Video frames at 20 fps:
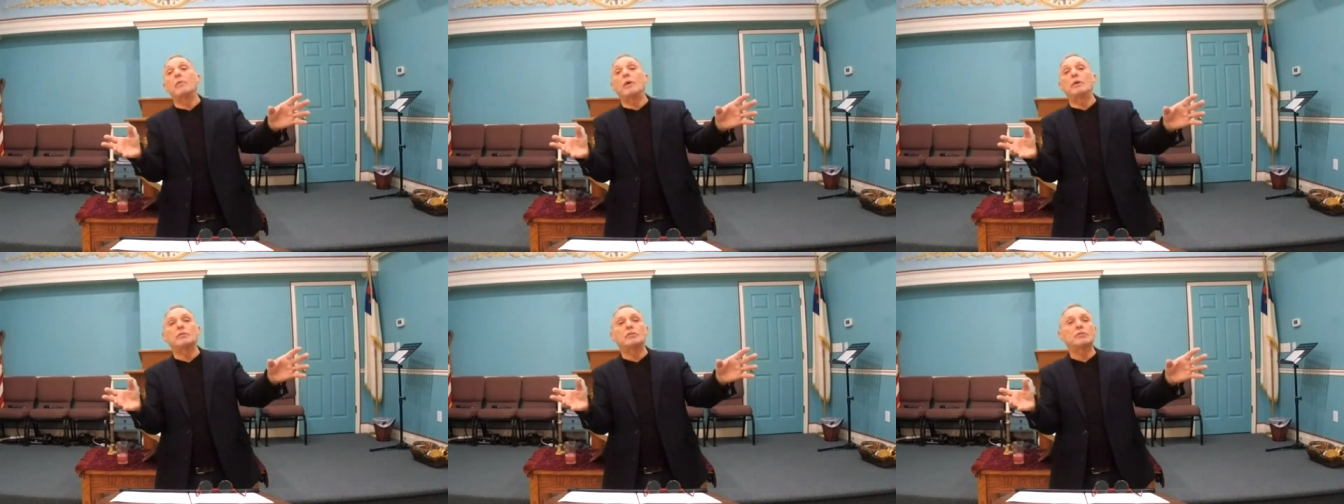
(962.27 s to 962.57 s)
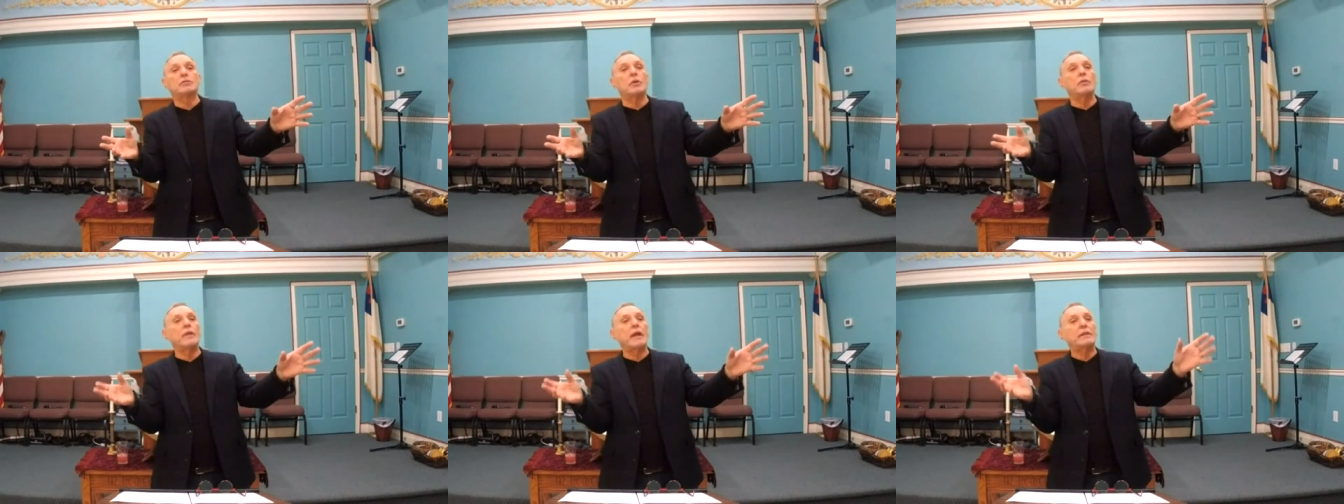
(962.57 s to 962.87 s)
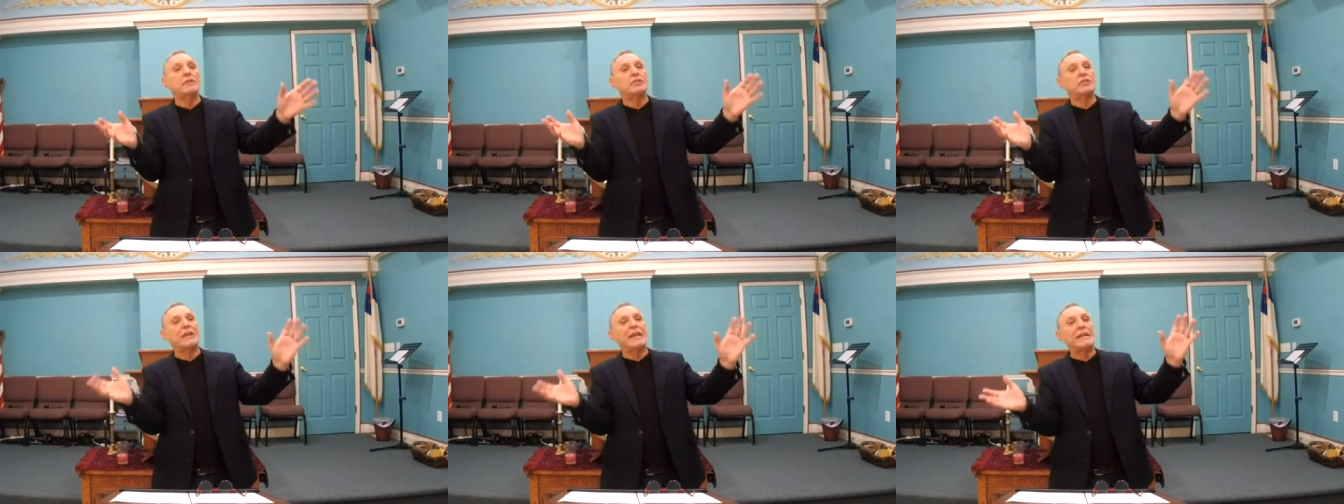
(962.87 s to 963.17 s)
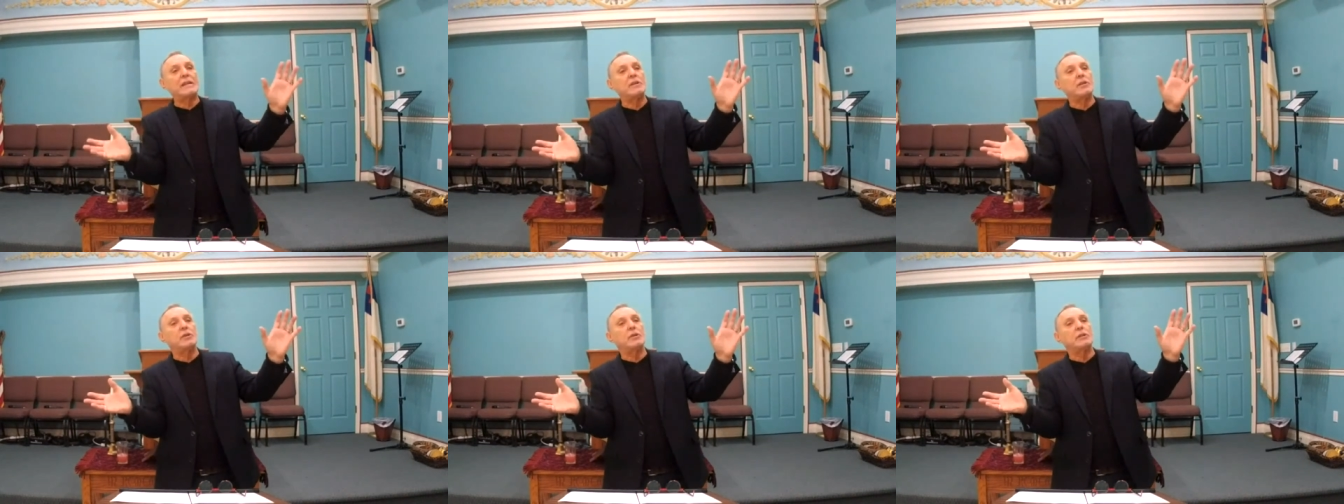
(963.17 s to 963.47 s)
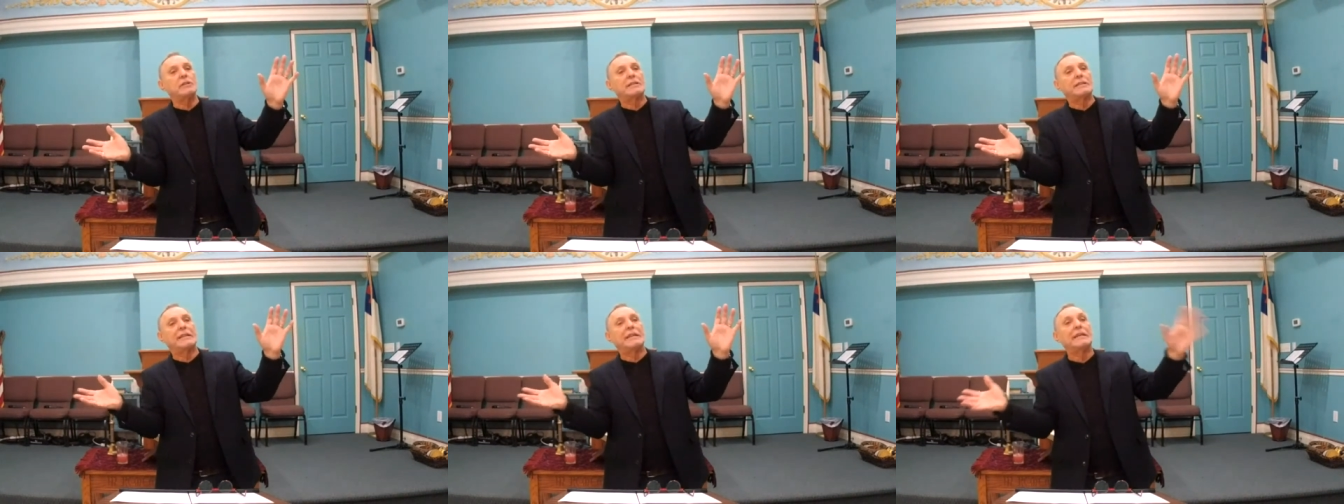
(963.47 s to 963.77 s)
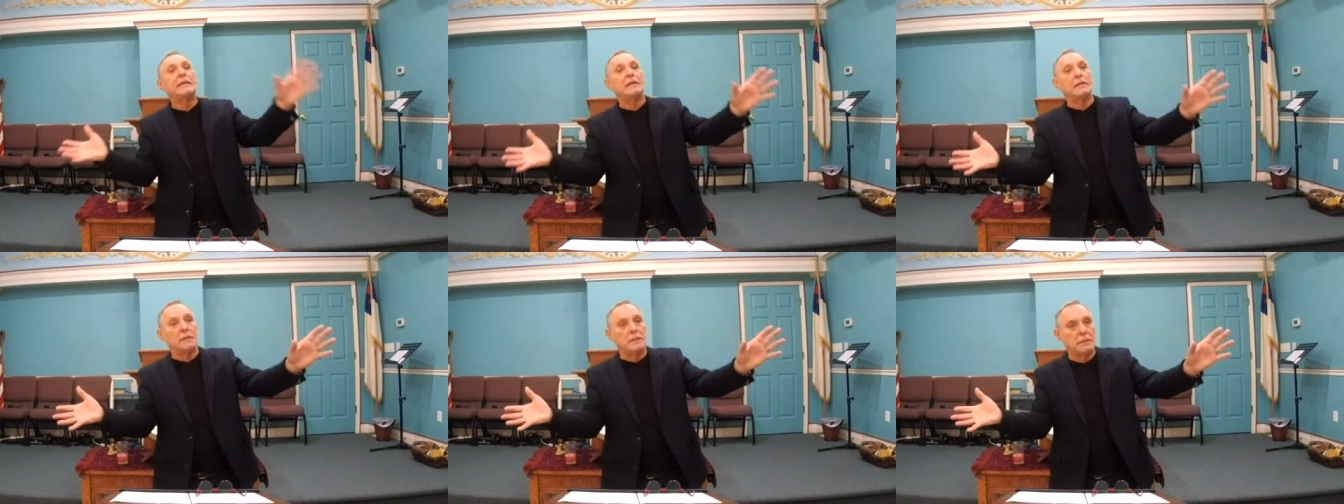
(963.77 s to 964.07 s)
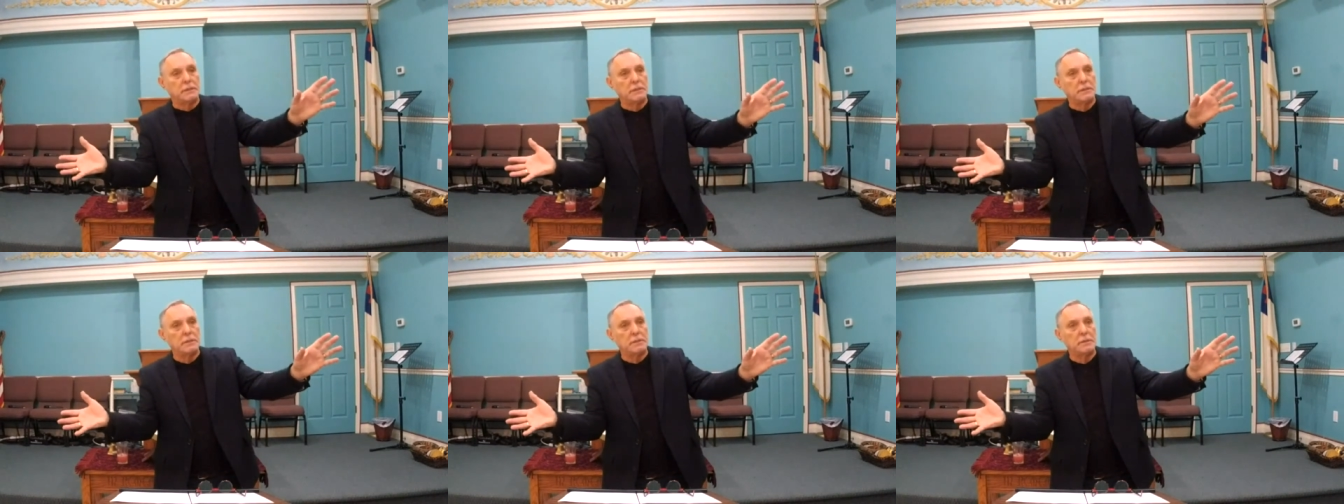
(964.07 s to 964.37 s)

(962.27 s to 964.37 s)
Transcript: he was so that Satan could kill